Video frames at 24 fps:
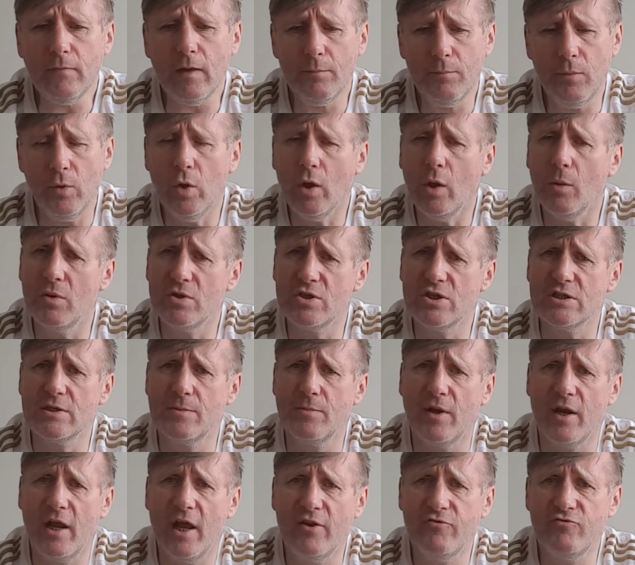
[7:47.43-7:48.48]
Bergen, which is
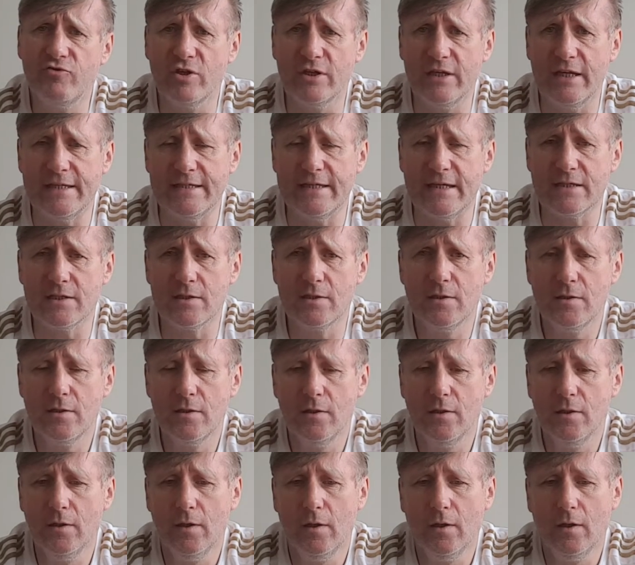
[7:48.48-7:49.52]
about 100 litres.
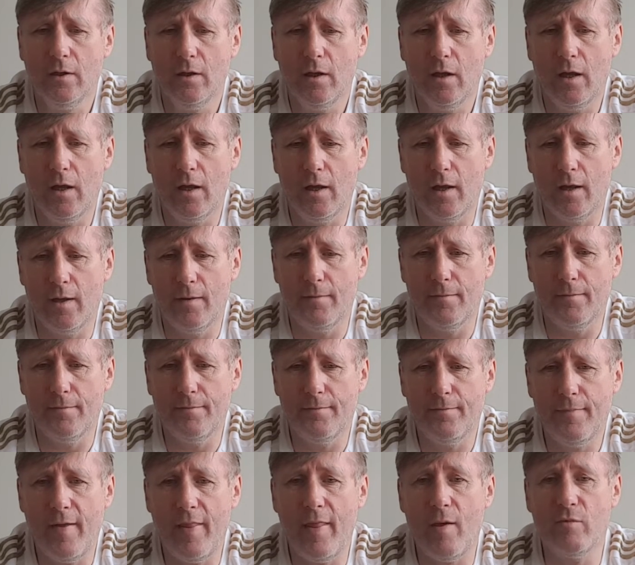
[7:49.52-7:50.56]

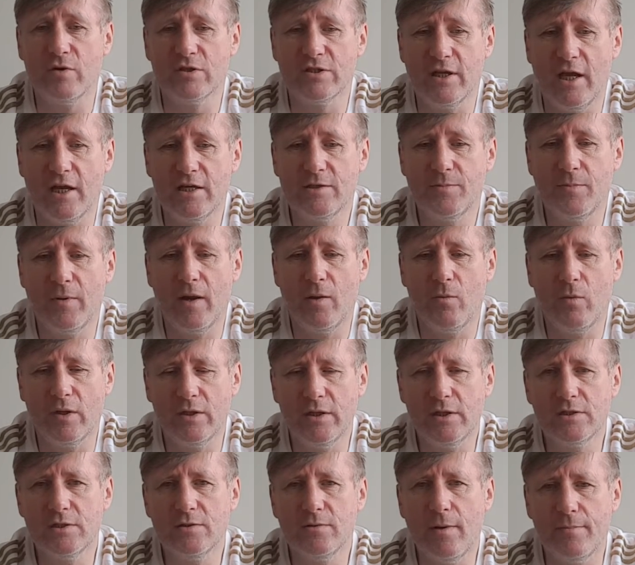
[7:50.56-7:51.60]
And that was nice, but I
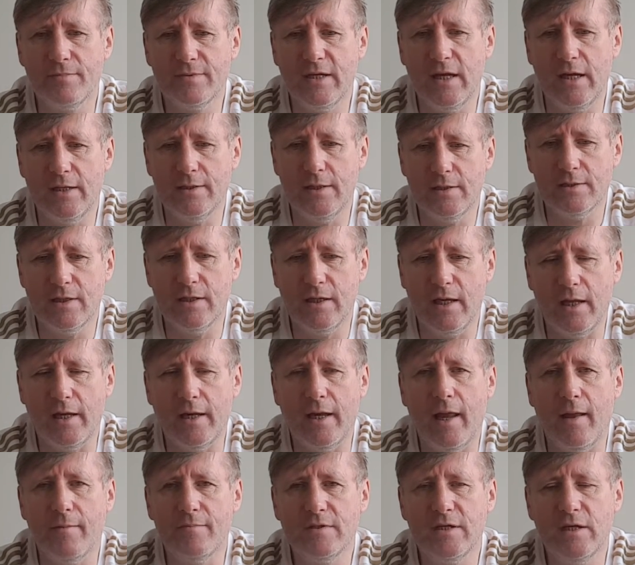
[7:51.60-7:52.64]
wanted to update it and get
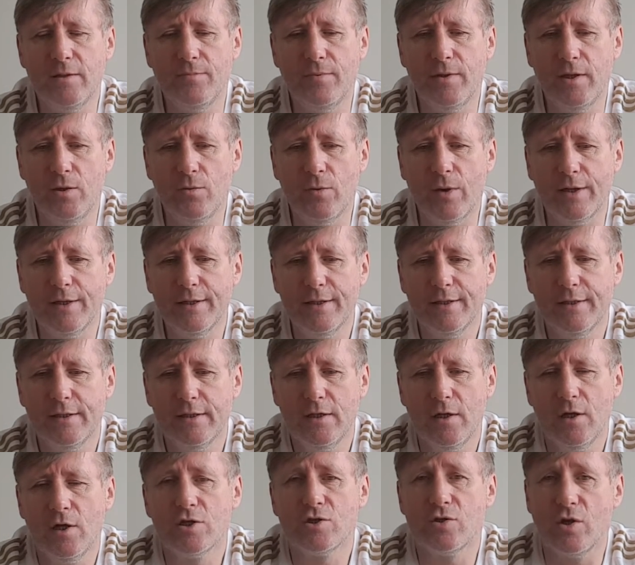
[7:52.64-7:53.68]
an MTP one.
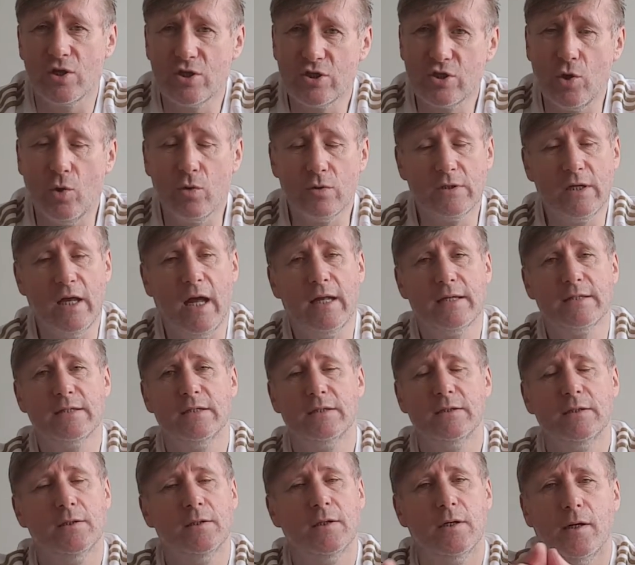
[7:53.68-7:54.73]
So I sold that,
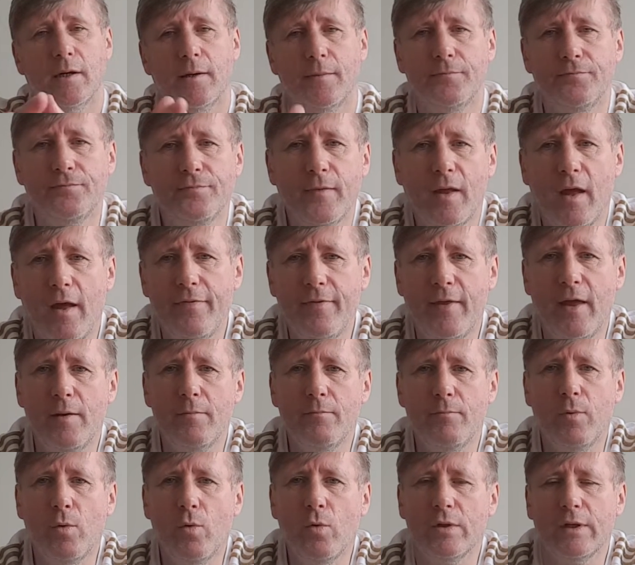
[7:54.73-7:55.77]
and then
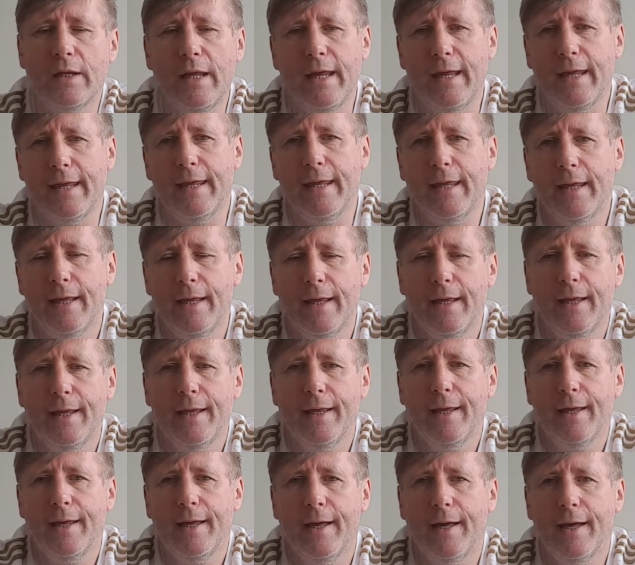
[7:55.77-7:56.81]
bought a
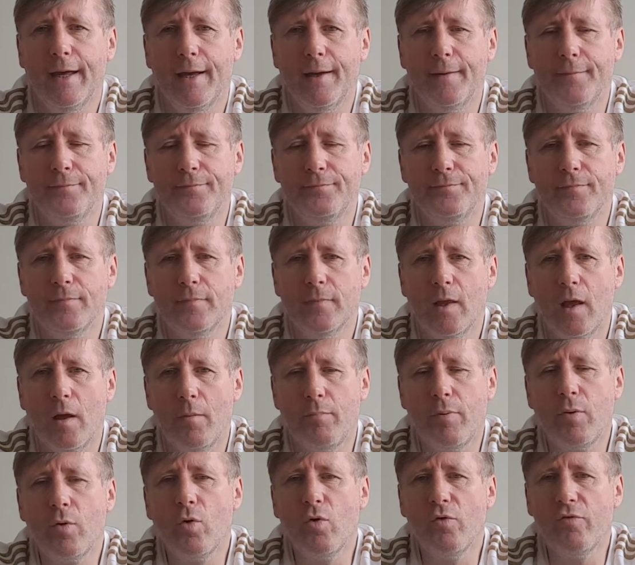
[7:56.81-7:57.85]

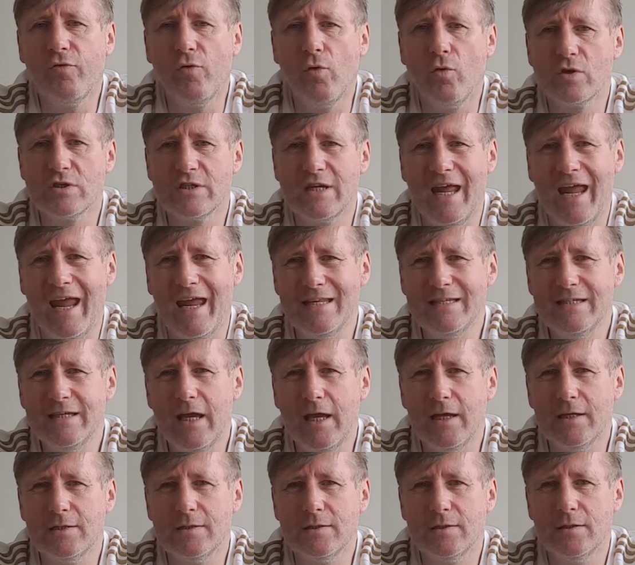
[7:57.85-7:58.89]
Pro Force
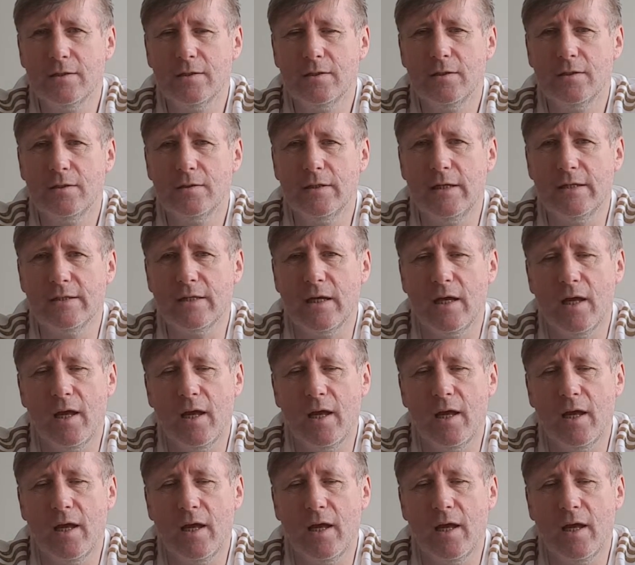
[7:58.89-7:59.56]
88 litre